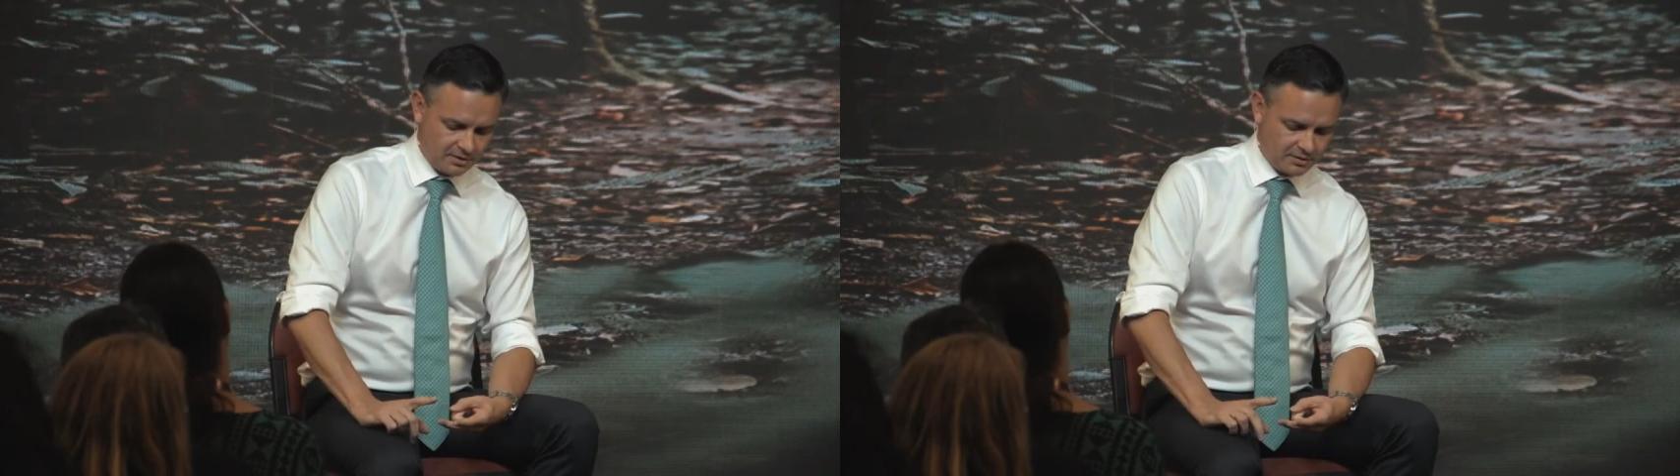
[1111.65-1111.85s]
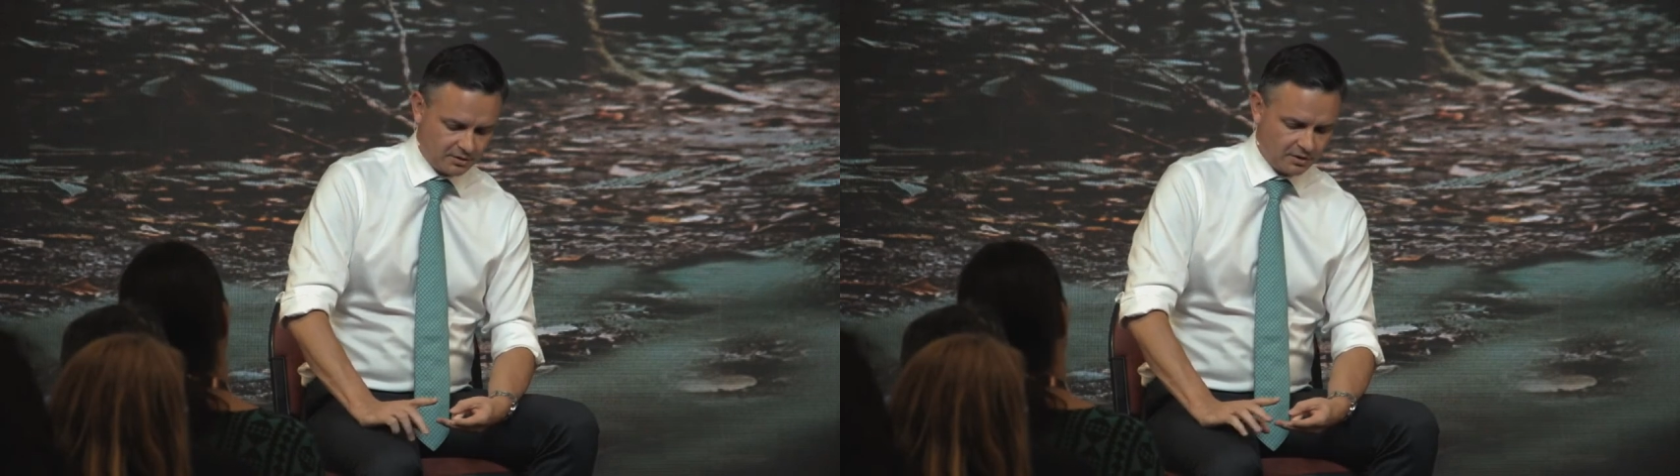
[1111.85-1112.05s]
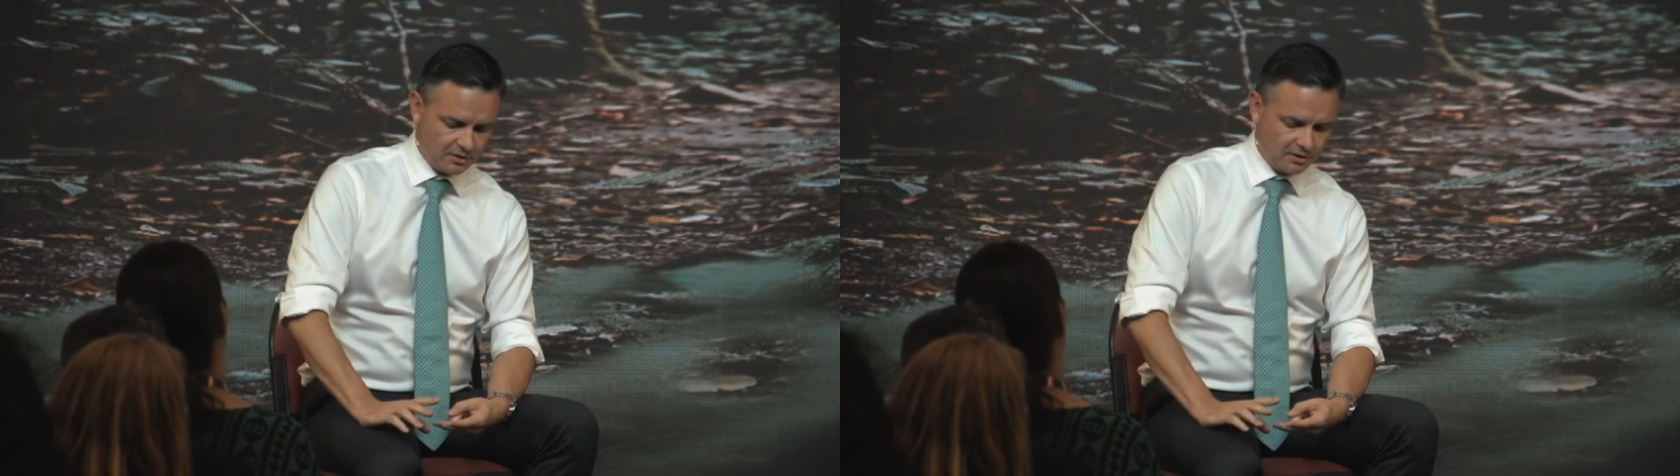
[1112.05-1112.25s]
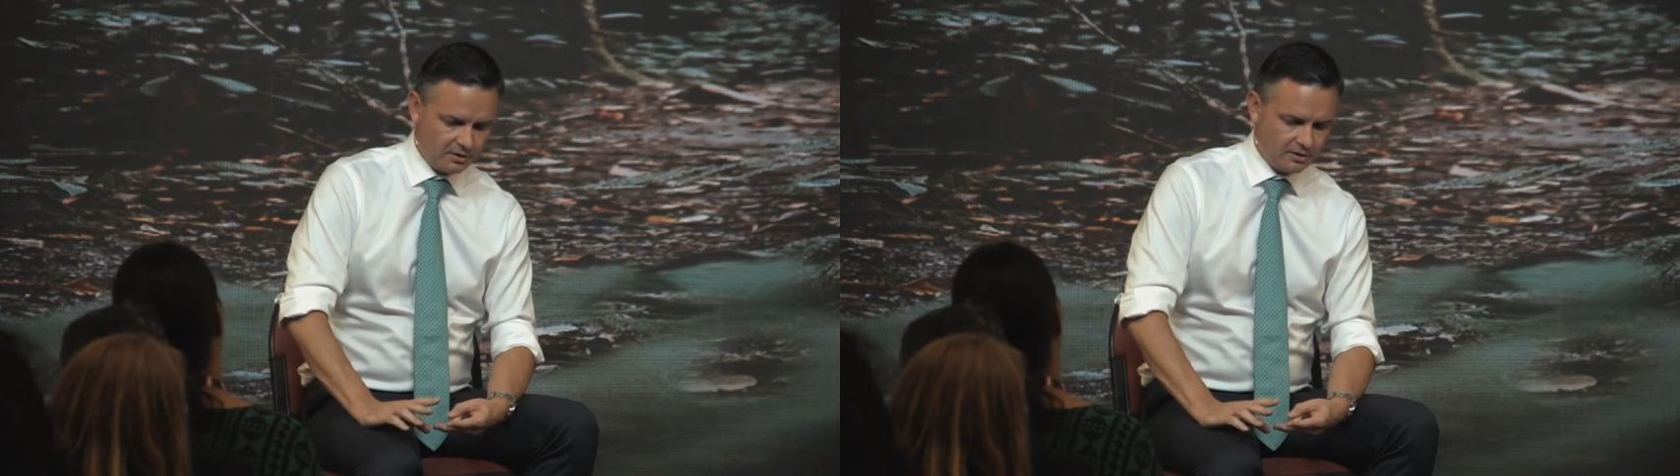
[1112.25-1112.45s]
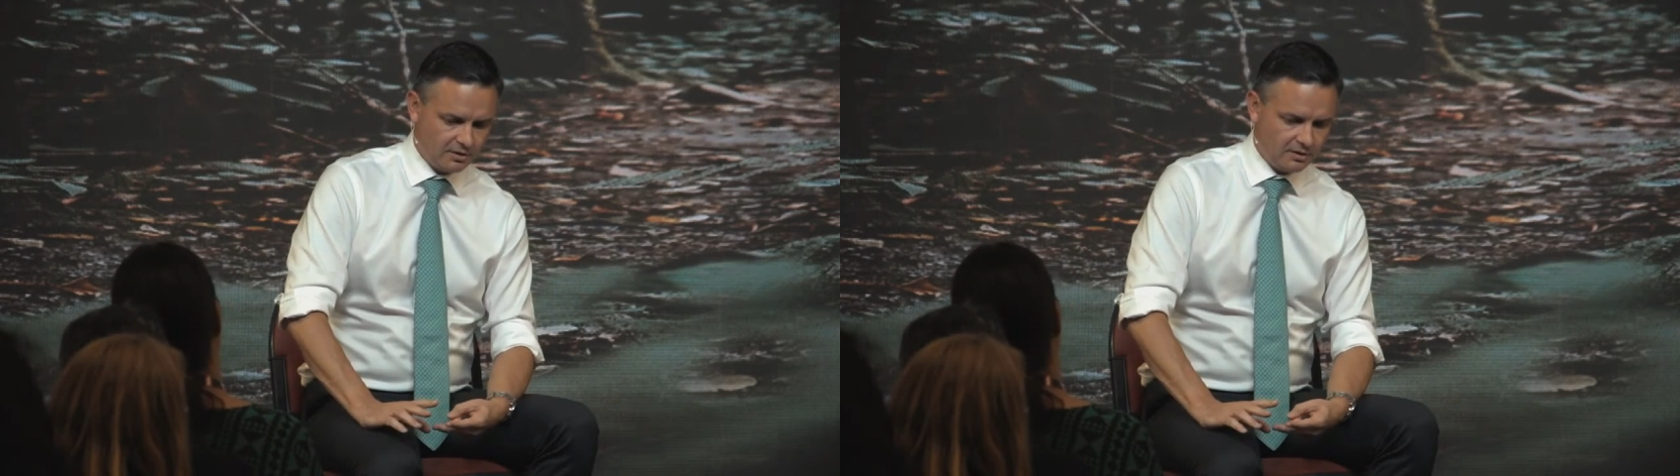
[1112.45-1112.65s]
So that
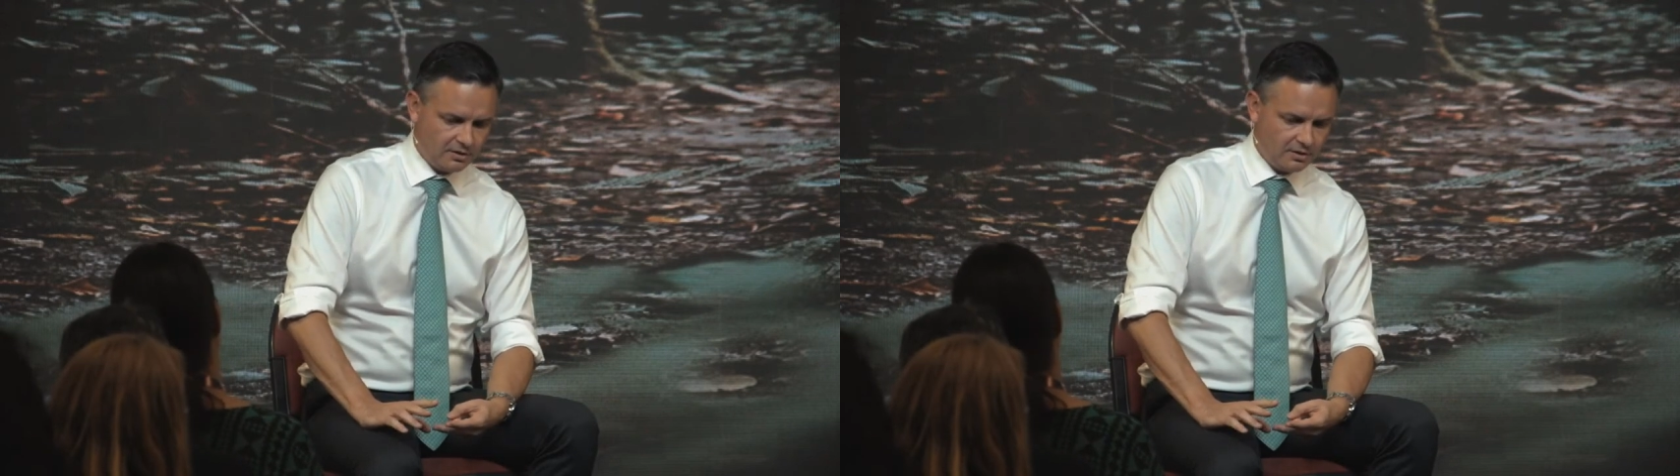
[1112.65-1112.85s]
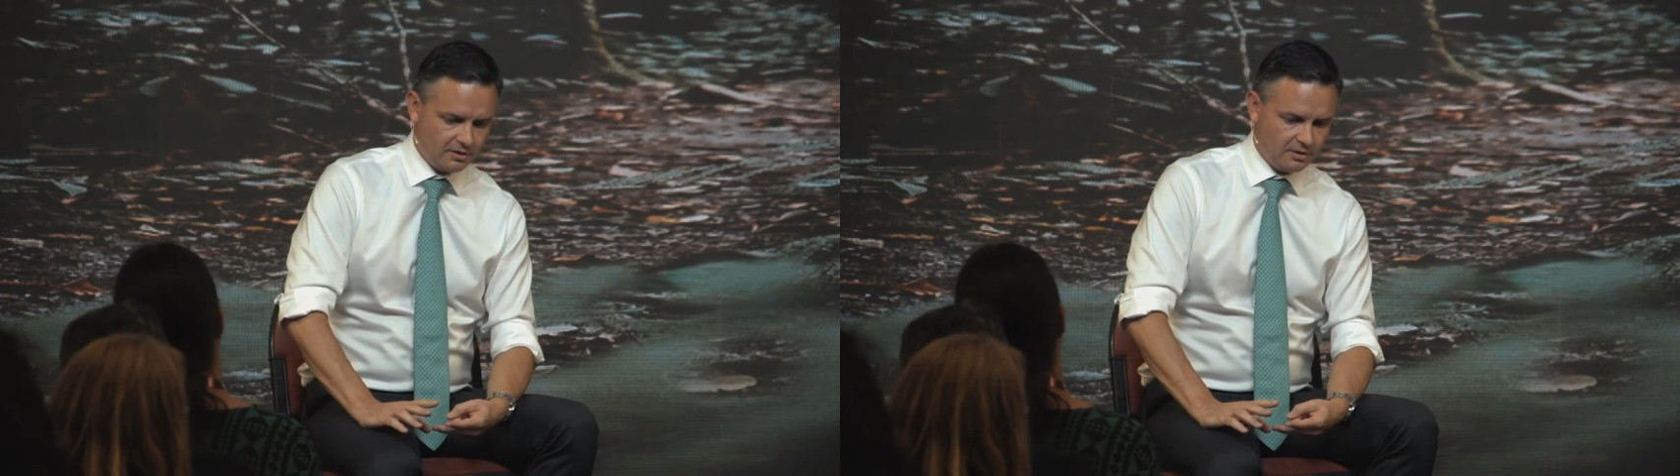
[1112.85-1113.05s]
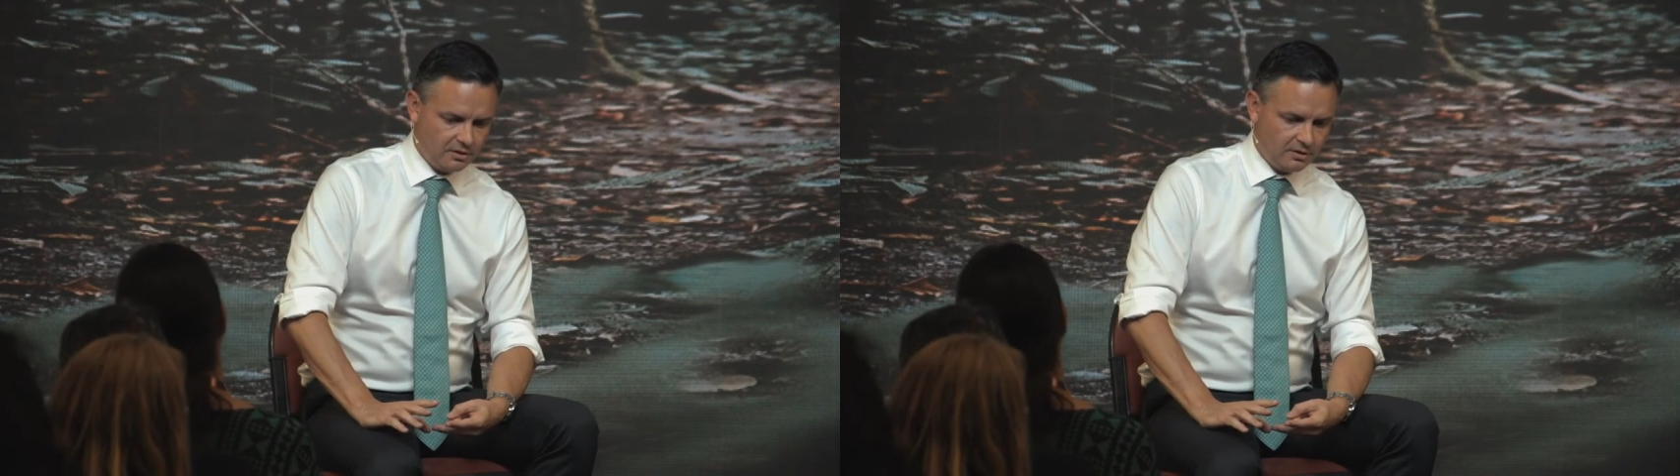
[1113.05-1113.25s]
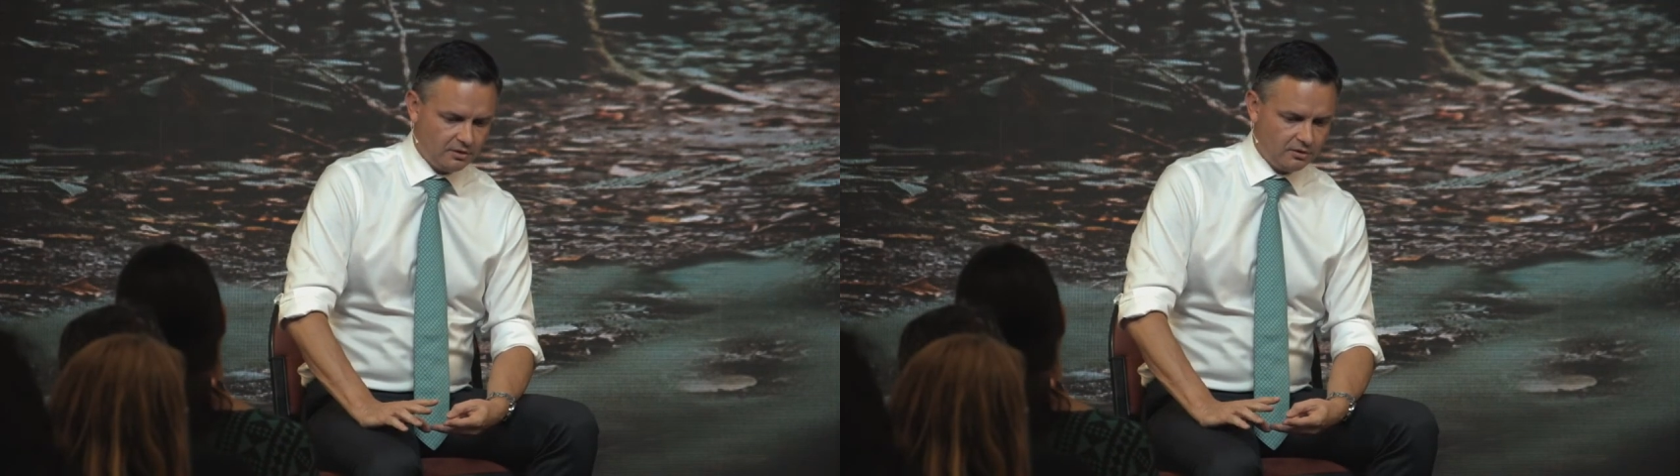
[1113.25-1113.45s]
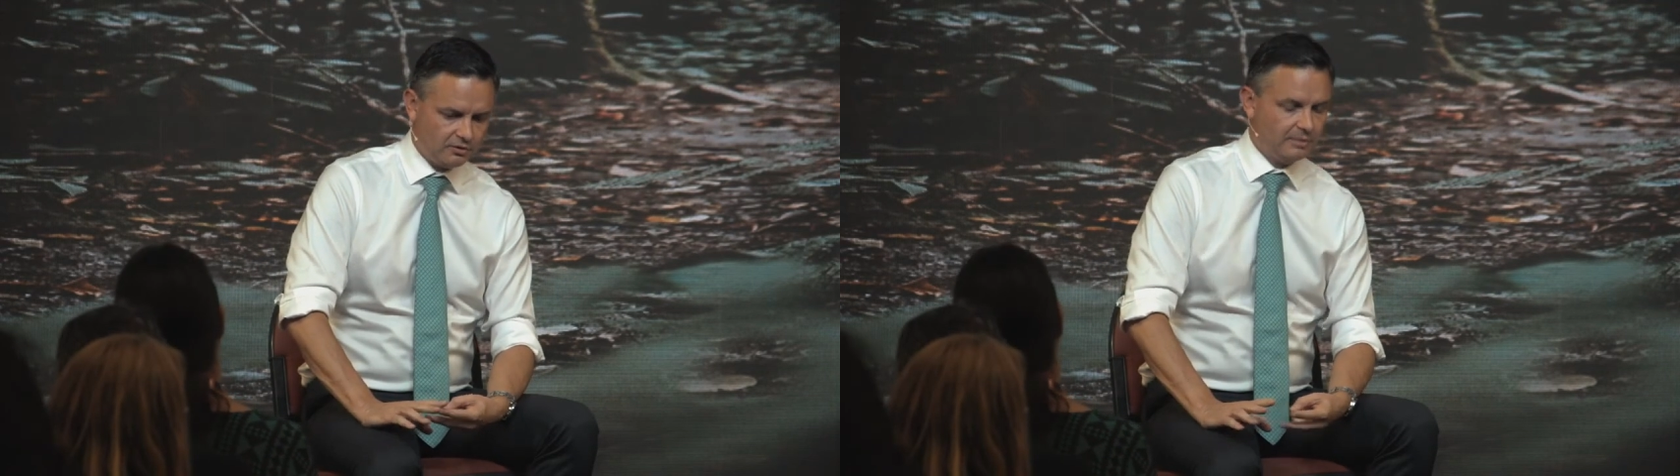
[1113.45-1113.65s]

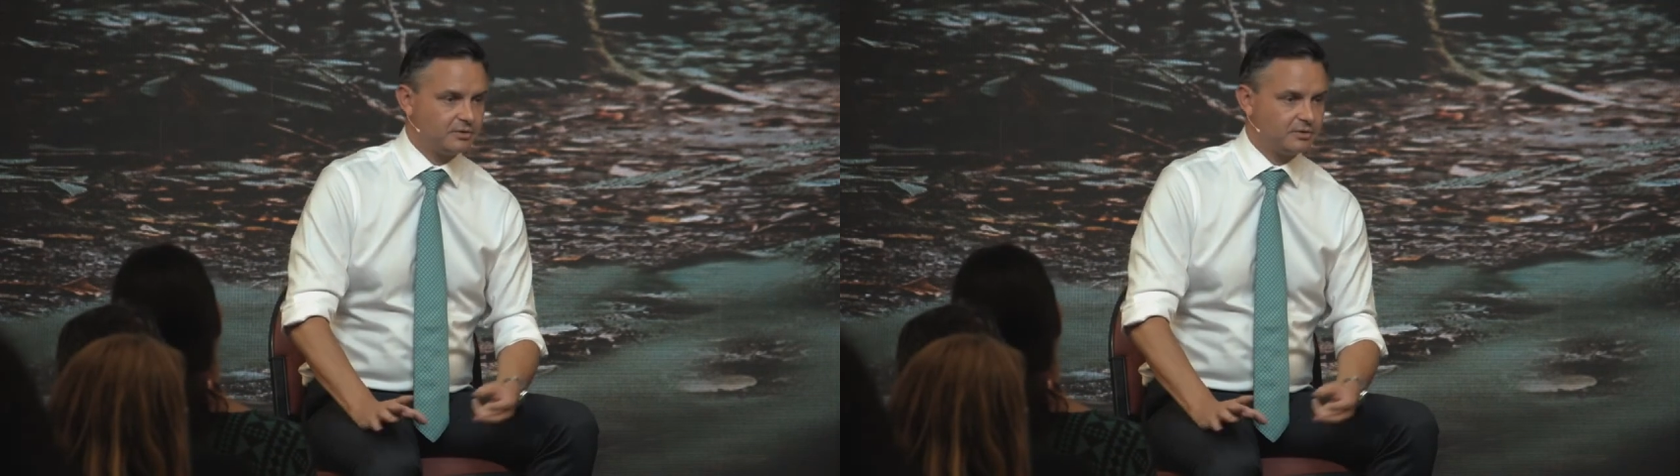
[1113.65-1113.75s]
you're